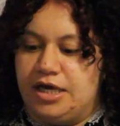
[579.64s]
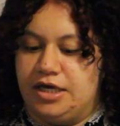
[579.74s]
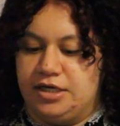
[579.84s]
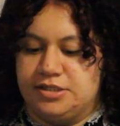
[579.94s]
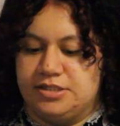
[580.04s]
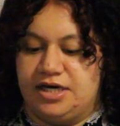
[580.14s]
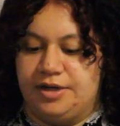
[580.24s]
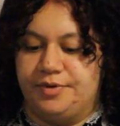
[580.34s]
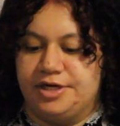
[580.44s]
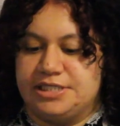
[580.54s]
and I
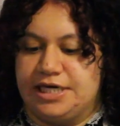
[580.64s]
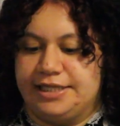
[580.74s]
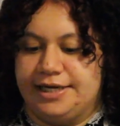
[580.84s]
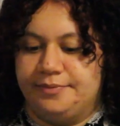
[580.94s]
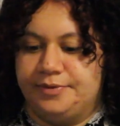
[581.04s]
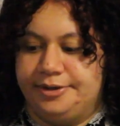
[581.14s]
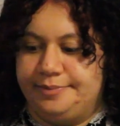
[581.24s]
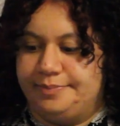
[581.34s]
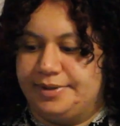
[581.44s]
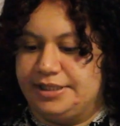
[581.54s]
wanted to get that
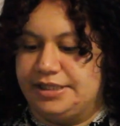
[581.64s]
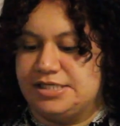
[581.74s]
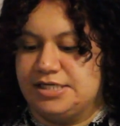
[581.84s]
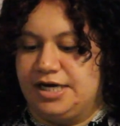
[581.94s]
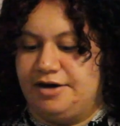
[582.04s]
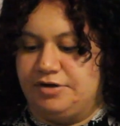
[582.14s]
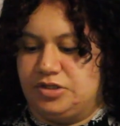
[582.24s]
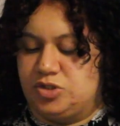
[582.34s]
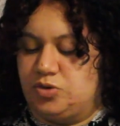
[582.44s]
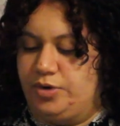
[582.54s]
one, but they didn't have it
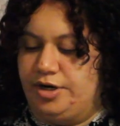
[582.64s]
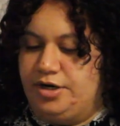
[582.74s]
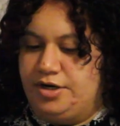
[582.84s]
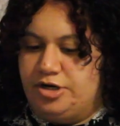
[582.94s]
in store.